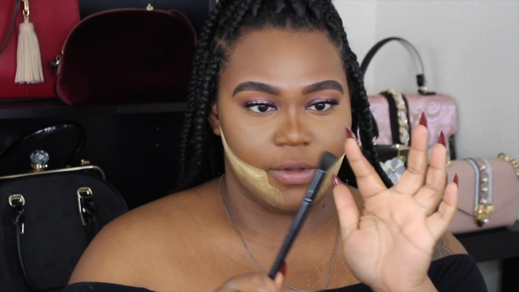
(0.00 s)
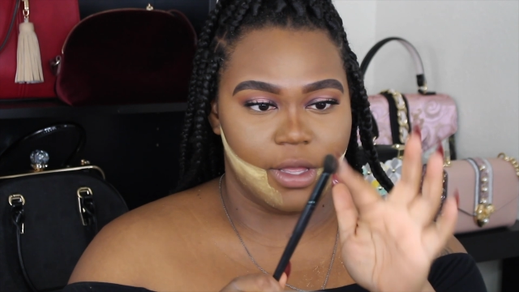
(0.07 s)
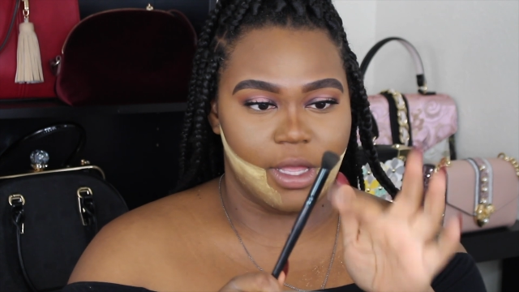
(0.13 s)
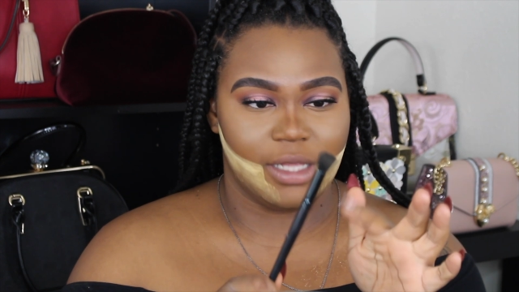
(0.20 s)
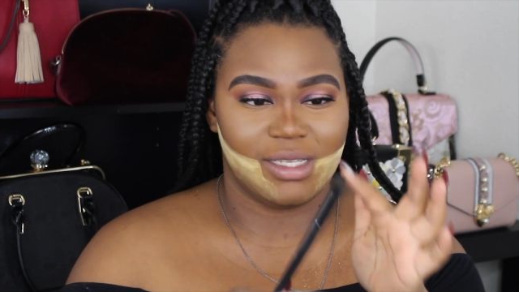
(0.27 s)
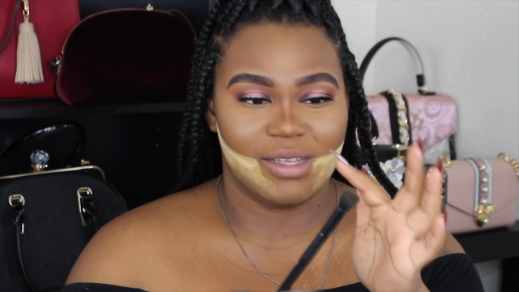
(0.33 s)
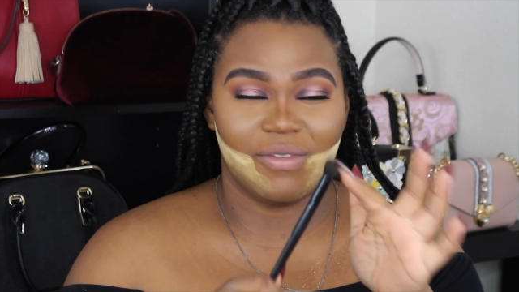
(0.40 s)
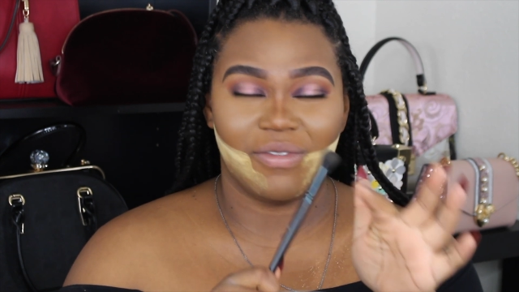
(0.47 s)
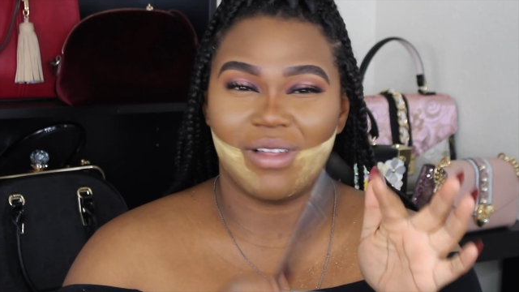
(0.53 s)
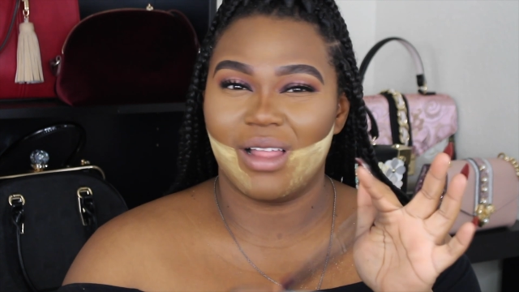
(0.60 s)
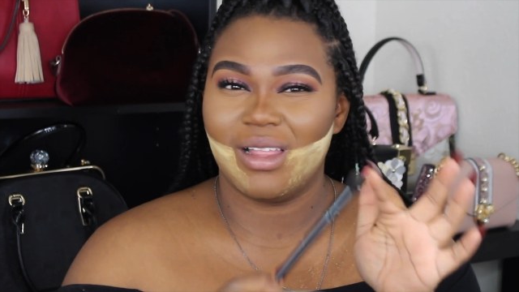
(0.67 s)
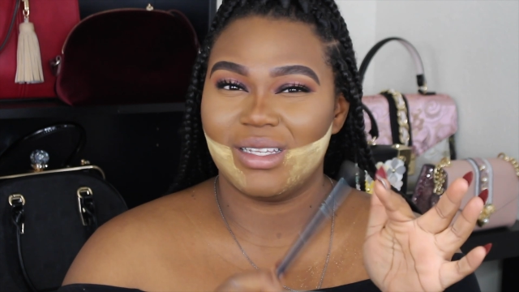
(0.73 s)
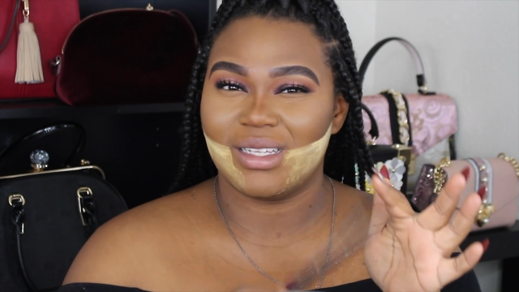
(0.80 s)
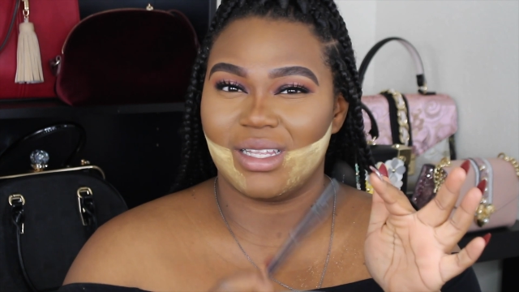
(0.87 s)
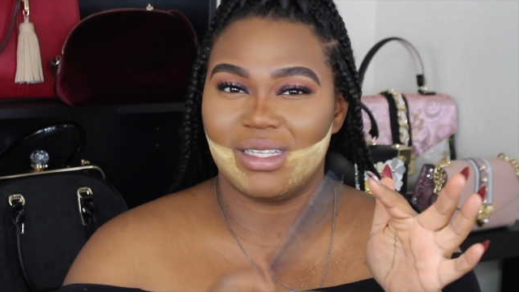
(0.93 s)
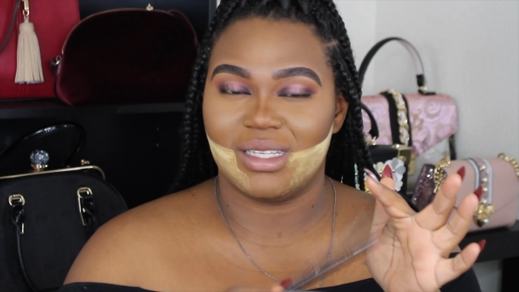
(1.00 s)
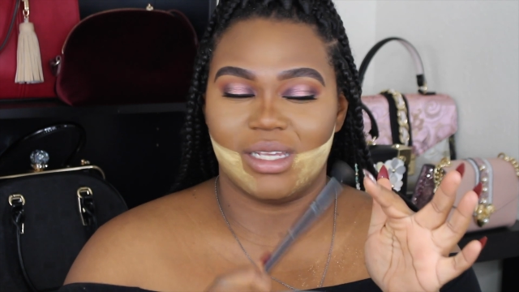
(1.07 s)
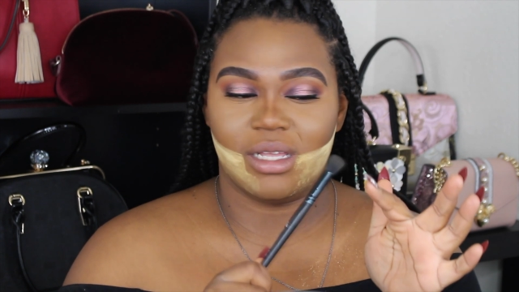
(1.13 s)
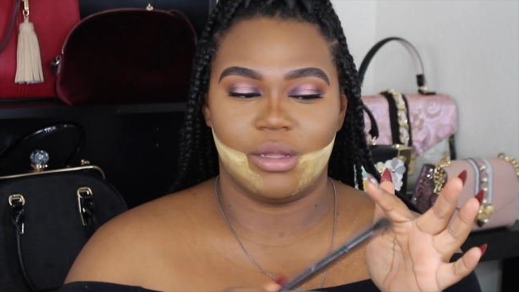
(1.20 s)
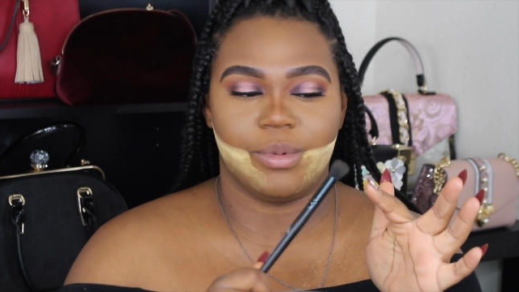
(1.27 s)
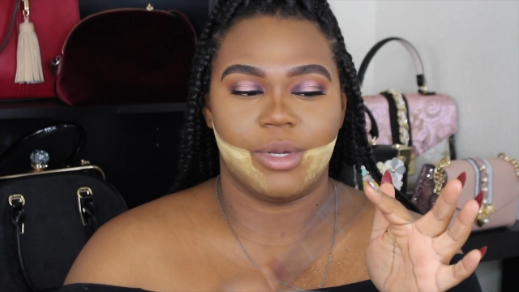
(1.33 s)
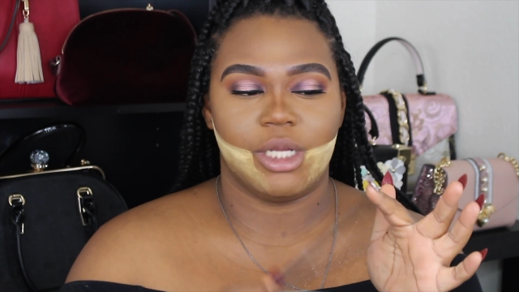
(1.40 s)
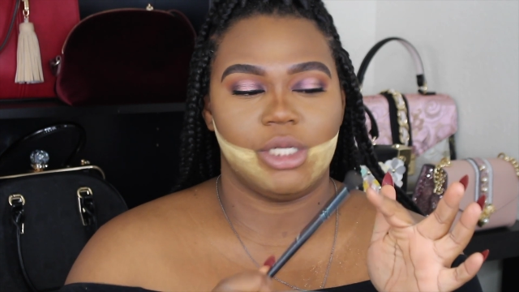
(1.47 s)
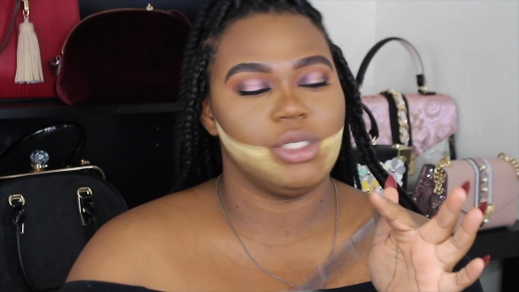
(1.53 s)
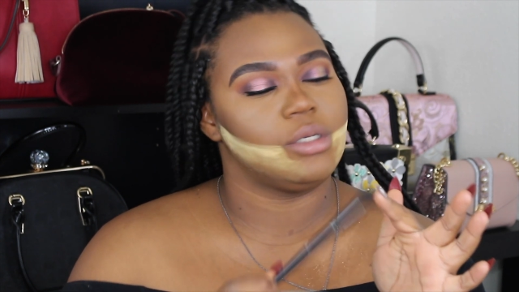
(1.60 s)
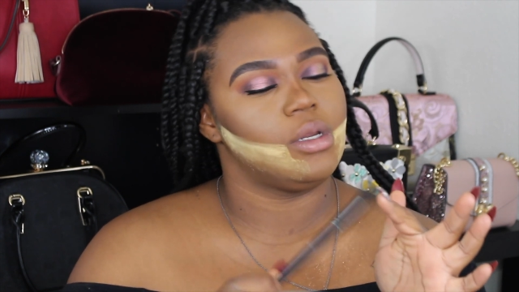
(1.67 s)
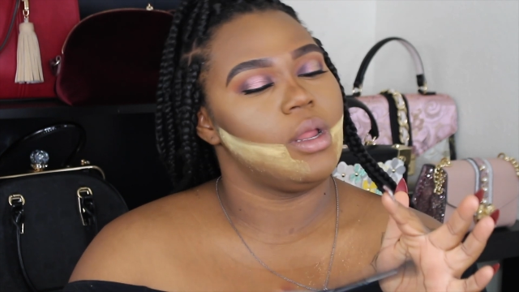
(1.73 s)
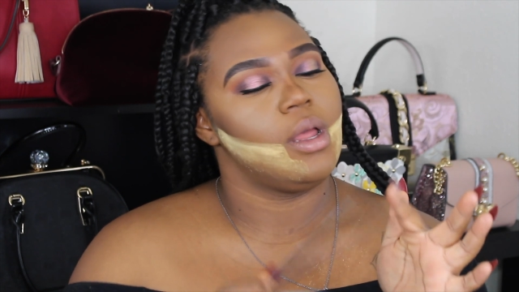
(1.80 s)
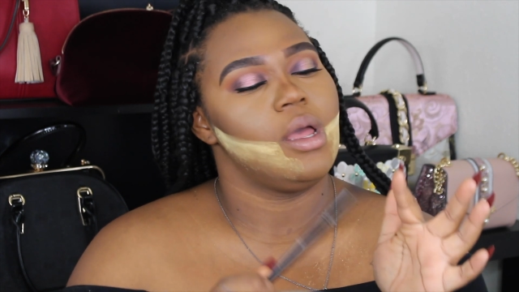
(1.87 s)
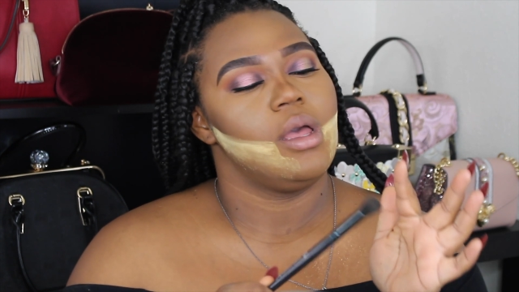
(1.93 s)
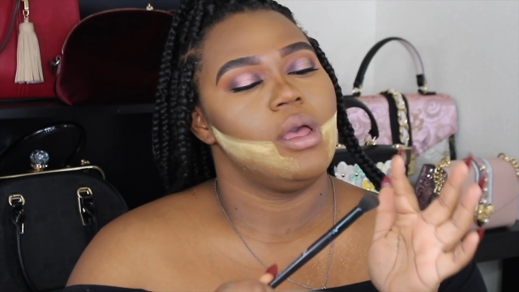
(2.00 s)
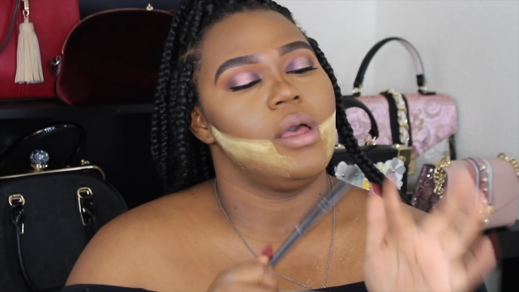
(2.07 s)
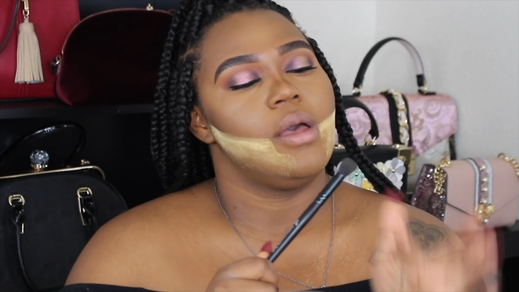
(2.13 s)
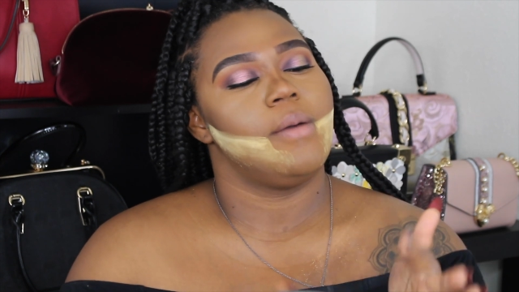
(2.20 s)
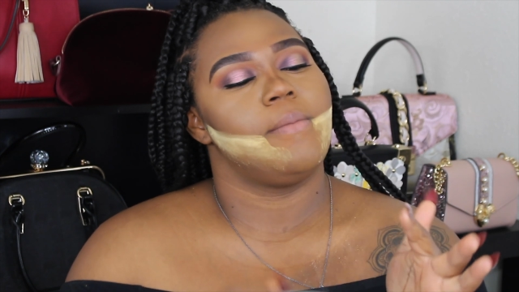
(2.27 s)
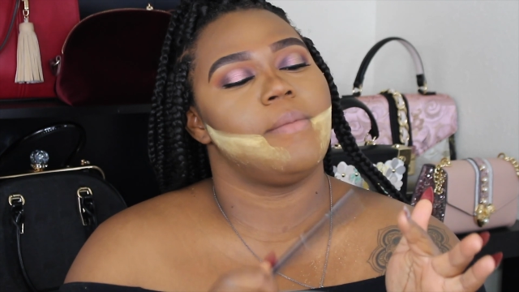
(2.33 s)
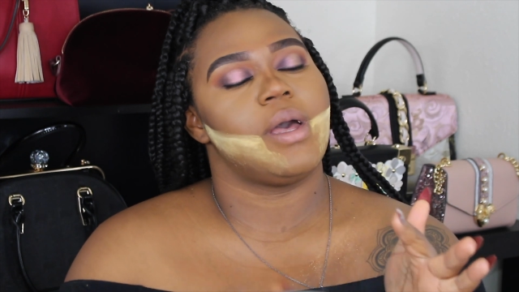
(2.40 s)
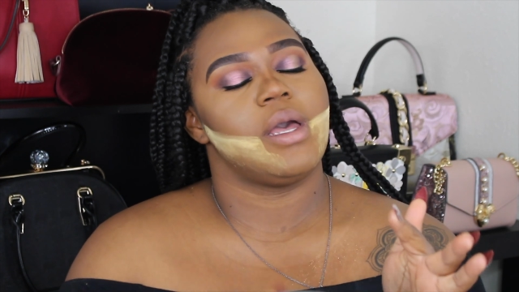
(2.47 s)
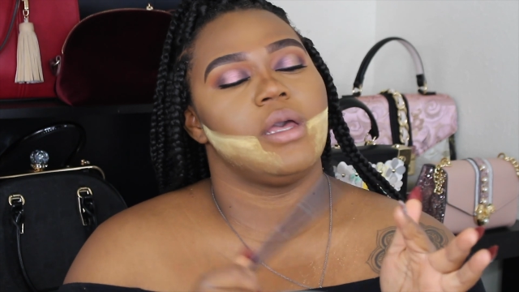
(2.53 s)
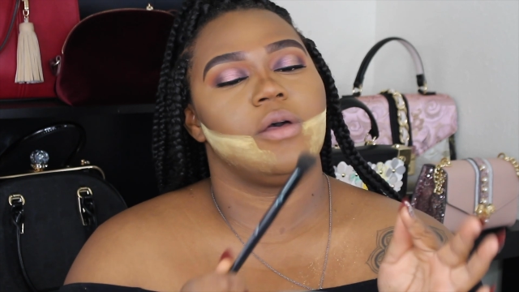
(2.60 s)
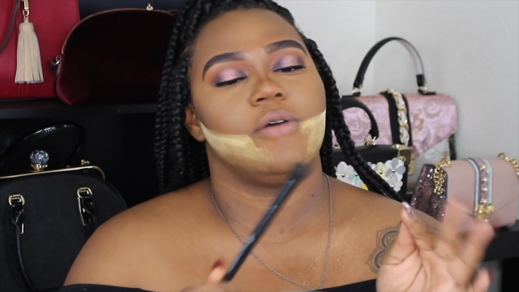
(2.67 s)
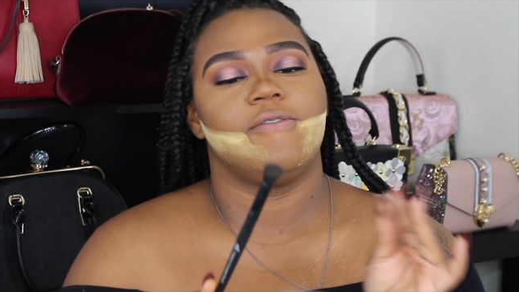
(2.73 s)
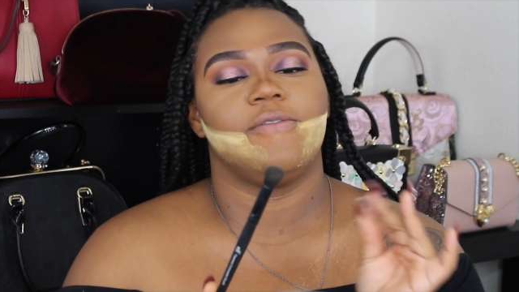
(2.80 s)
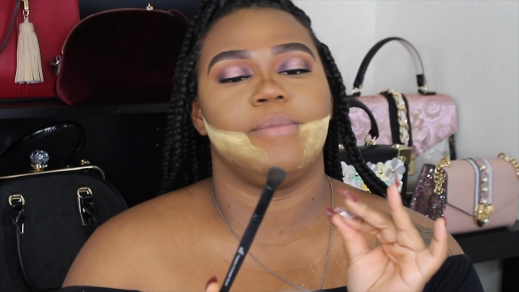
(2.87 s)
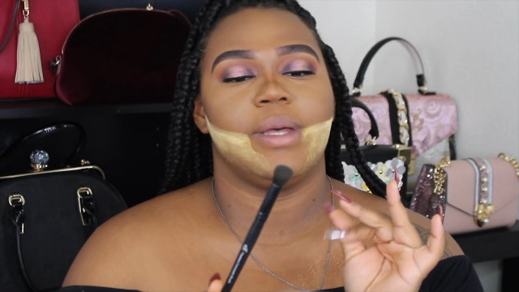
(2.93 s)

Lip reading: It's a flawless concealer brush by e.l.f.,